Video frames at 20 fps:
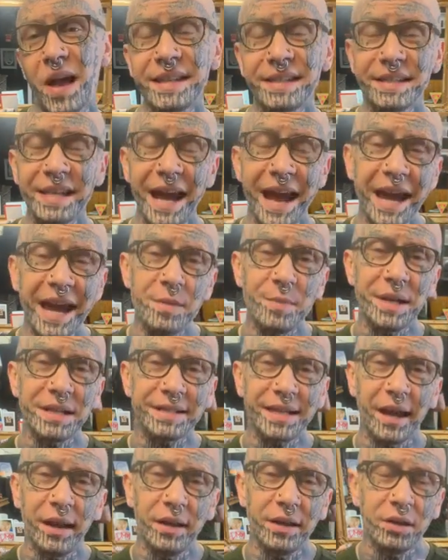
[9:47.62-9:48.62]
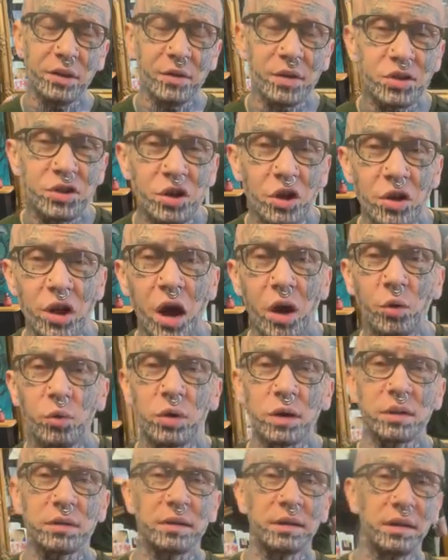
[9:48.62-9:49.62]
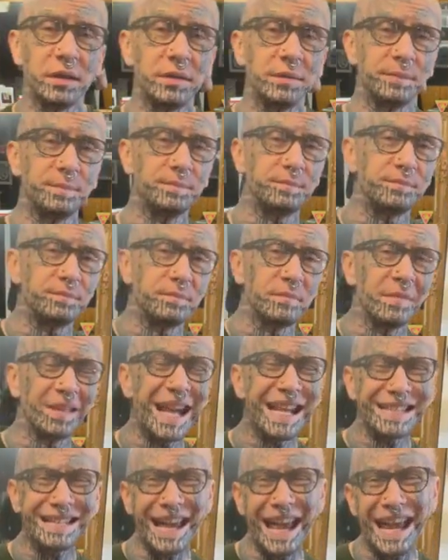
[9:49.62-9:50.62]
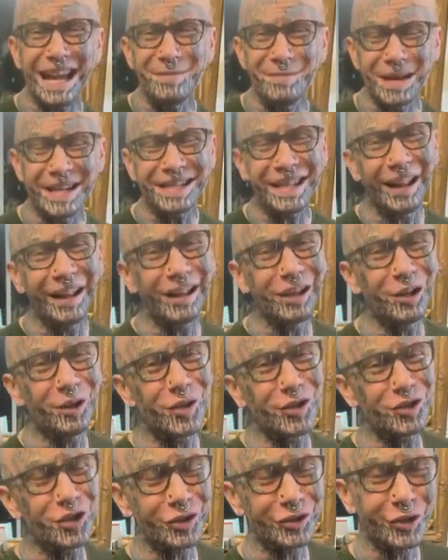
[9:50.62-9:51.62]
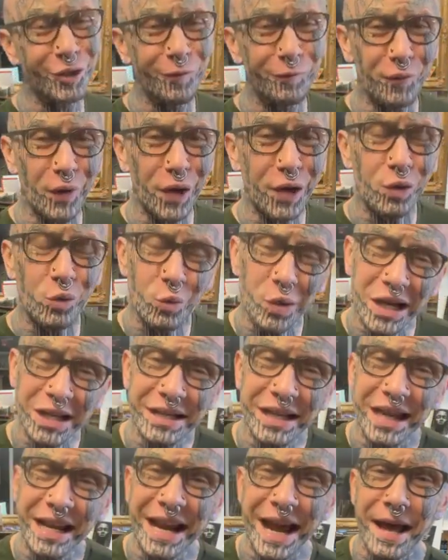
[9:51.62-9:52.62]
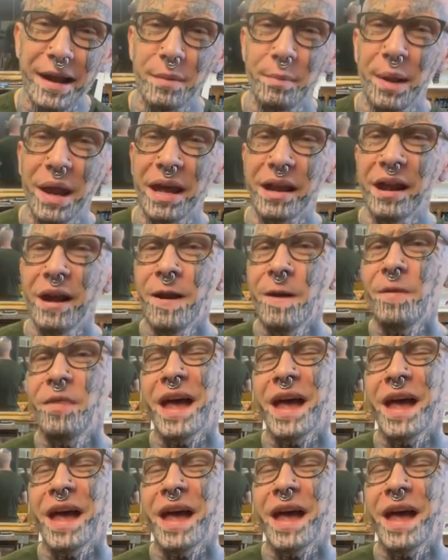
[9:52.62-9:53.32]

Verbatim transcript: That's the enemy telling you that you're not worth it. That's the enemy telling you that you're too fucking weak to get out of bed.